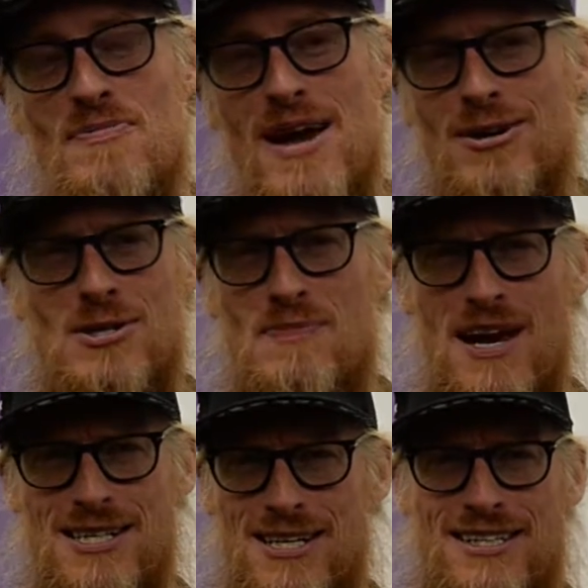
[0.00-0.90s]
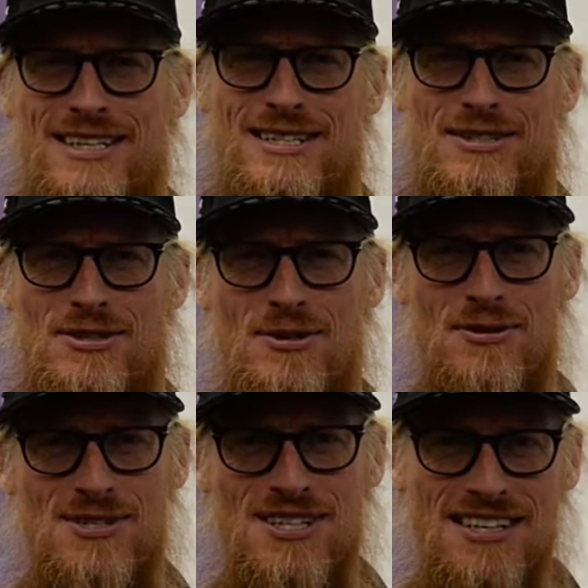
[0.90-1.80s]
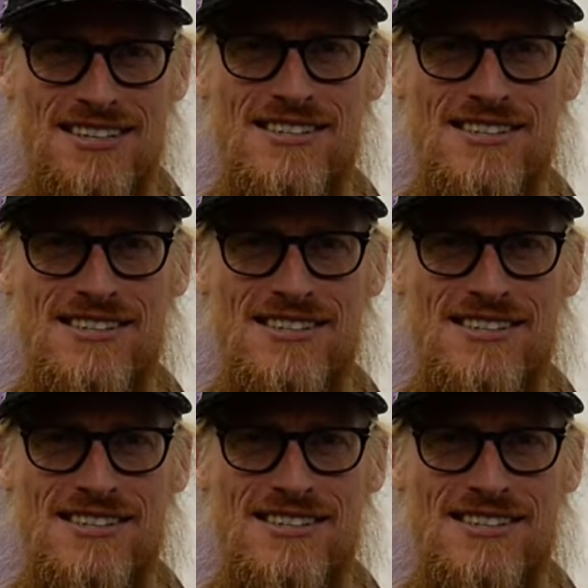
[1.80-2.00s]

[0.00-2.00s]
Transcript: the makerspace, I think it's the coolest thing in the